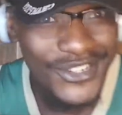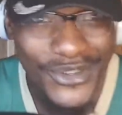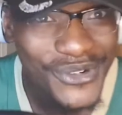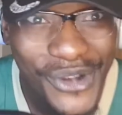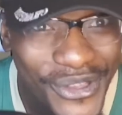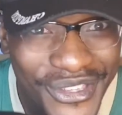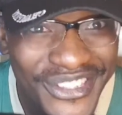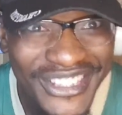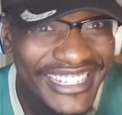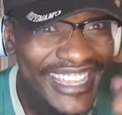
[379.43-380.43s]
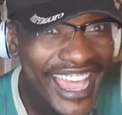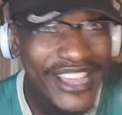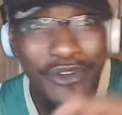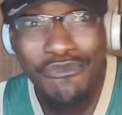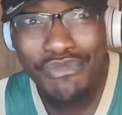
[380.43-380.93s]
no other than the
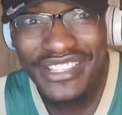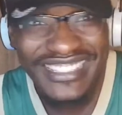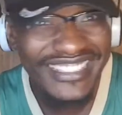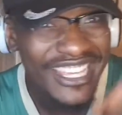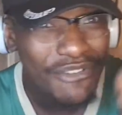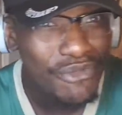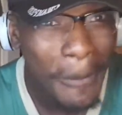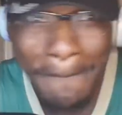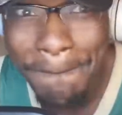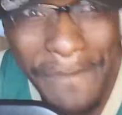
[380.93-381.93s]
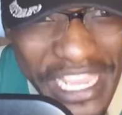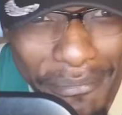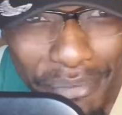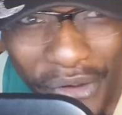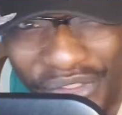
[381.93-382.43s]
icon president from
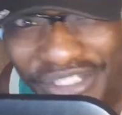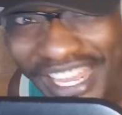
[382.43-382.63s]
Big Brother